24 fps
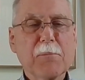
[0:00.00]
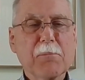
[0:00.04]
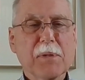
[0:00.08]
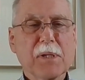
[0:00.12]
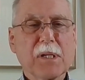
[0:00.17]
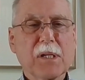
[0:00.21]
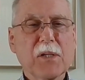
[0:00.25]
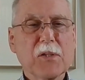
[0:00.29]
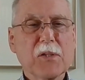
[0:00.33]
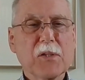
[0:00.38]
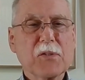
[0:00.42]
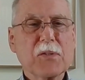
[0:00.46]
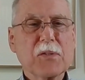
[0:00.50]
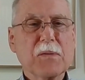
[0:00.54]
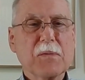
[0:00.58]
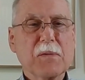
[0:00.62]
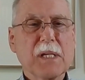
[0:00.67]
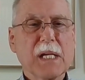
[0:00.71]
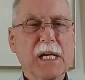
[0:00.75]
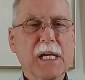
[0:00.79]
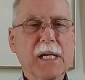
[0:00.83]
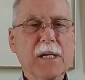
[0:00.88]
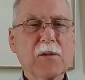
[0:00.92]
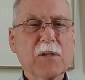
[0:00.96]
because
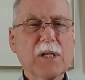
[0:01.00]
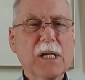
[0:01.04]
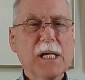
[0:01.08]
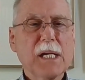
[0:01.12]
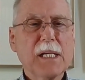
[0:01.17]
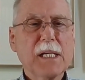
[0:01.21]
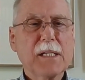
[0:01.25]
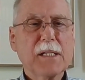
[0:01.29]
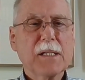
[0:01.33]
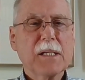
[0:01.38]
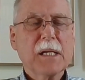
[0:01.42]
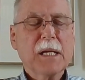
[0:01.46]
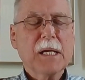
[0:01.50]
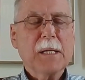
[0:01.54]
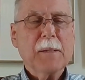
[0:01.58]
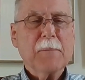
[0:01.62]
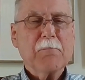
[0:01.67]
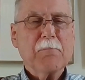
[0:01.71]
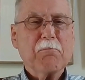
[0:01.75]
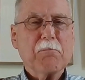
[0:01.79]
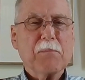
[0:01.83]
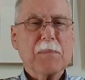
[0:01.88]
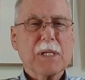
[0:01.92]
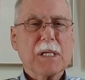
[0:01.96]
the airline,
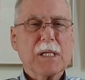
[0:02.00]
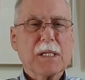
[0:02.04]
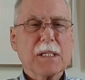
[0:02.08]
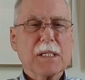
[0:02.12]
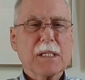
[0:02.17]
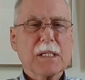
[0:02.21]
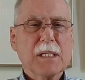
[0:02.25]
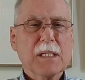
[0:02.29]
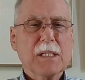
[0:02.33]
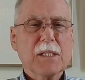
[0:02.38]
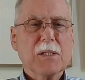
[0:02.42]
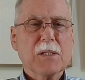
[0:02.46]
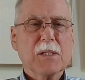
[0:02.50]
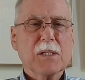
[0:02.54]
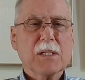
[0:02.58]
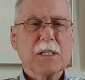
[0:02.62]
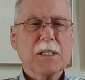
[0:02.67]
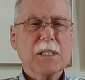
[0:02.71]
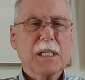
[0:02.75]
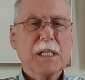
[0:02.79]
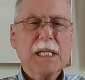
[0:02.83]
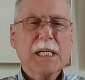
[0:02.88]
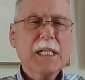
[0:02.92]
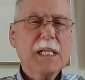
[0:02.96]
in
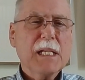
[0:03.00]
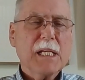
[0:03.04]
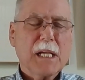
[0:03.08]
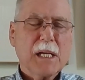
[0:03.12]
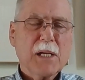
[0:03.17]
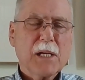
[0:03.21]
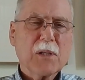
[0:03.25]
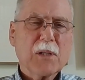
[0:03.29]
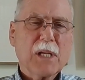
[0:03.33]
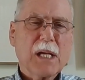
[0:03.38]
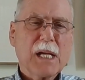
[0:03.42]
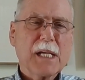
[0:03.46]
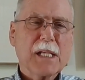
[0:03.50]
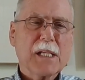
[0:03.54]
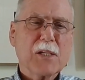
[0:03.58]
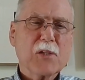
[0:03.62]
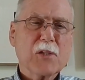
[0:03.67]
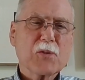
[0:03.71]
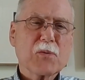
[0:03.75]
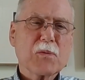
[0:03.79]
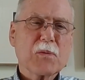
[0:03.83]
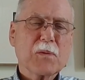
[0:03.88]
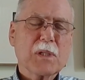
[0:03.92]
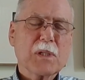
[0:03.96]
any airline,
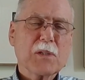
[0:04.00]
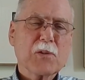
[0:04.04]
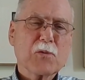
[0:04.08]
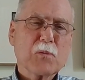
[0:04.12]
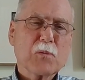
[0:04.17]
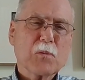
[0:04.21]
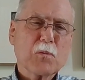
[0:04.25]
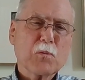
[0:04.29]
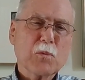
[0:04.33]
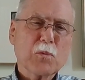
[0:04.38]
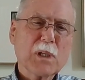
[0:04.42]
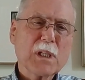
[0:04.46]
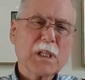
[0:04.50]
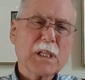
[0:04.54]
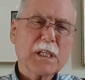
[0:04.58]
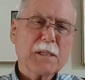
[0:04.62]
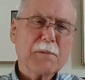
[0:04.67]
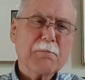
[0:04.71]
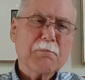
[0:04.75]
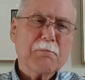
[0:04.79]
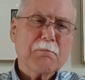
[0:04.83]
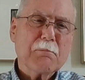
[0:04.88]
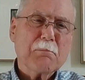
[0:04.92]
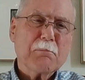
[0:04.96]
is
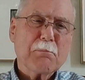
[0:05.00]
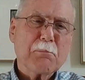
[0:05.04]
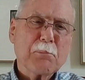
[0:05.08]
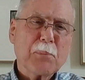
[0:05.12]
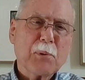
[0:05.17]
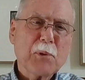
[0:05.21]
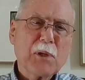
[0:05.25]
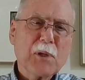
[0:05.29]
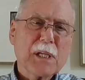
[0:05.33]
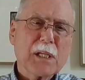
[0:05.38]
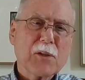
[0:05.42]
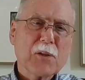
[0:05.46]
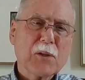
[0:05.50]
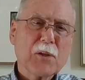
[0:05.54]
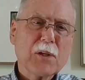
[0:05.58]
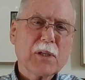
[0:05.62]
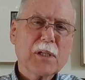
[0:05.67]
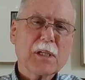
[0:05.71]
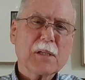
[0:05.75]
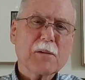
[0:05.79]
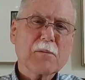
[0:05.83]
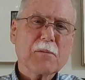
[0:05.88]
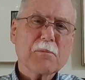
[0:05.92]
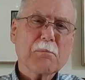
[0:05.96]
really pretty good
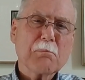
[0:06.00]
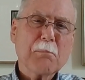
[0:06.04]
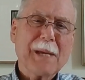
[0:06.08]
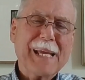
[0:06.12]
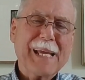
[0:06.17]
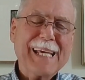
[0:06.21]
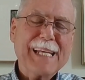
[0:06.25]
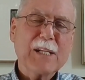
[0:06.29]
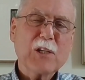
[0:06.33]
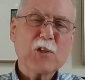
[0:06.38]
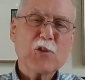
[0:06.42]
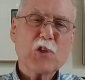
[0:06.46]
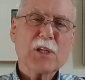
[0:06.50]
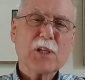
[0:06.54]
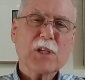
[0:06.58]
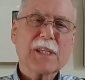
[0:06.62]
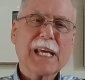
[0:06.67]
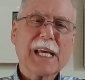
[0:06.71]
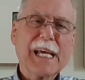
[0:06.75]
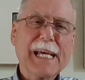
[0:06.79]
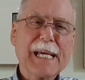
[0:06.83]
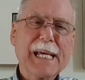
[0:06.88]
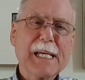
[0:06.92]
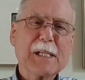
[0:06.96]
at managing
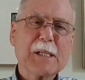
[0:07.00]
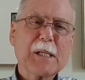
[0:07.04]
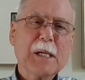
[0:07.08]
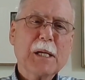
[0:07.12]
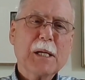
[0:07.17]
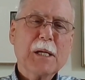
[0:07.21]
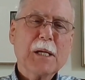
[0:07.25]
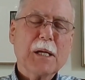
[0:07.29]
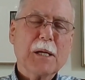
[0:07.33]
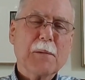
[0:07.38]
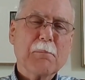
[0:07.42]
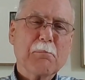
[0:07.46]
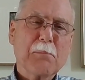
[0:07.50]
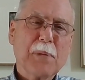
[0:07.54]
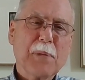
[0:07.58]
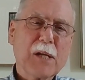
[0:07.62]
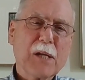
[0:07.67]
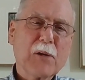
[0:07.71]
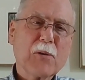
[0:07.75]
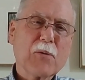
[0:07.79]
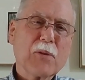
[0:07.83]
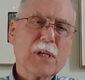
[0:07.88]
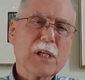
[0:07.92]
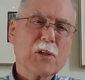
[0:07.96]
that,
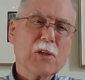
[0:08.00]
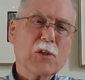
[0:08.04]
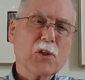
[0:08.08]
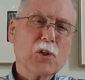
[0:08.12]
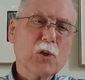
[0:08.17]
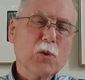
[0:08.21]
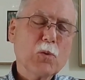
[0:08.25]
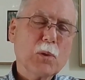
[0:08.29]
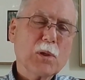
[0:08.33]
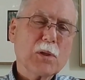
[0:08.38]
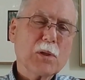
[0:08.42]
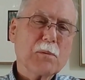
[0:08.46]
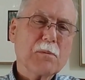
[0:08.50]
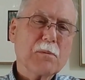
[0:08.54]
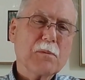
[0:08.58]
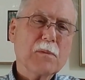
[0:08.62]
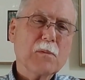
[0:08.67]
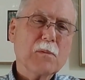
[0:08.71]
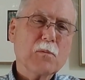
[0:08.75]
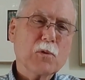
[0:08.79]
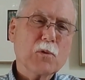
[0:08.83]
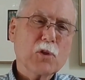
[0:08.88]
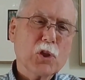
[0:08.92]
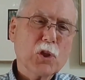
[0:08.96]
better than you
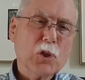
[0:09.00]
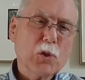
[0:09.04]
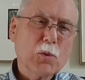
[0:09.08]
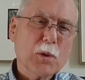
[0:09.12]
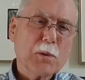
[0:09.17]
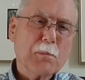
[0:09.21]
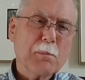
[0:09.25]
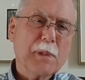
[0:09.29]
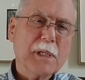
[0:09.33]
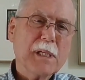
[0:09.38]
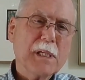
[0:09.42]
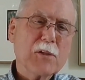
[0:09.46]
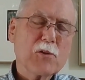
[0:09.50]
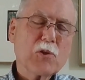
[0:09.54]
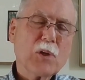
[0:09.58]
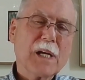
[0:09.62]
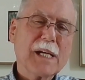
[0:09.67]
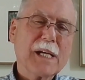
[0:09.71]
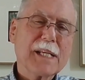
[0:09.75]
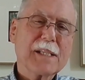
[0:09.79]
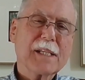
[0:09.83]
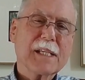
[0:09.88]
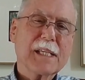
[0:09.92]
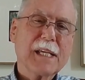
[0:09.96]
would be
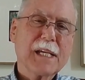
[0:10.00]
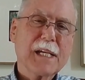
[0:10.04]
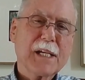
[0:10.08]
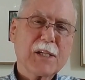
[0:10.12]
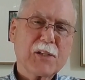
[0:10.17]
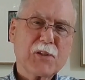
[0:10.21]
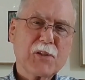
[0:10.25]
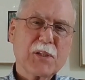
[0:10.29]
trying to guess